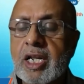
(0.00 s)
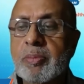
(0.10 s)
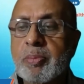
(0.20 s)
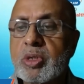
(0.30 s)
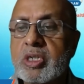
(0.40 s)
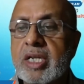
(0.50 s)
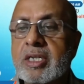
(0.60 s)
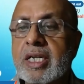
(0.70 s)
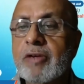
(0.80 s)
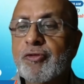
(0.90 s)
reports
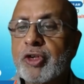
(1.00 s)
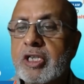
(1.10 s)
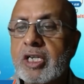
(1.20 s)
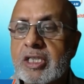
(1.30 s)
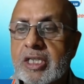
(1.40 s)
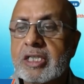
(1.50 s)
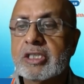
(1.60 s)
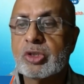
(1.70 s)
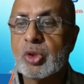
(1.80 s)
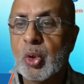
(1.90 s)
that infertility
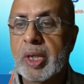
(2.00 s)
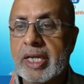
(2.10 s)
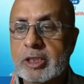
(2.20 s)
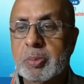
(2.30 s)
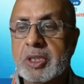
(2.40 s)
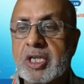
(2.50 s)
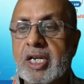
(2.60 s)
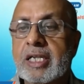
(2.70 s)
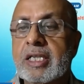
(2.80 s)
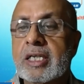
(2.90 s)
is growing,
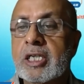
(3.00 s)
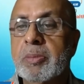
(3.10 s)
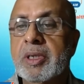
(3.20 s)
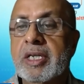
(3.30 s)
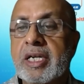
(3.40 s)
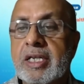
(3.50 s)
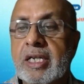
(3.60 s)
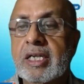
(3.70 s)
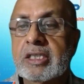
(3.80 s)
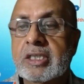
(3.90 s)
especially in the urban
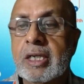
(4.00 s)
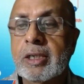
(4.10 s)
areas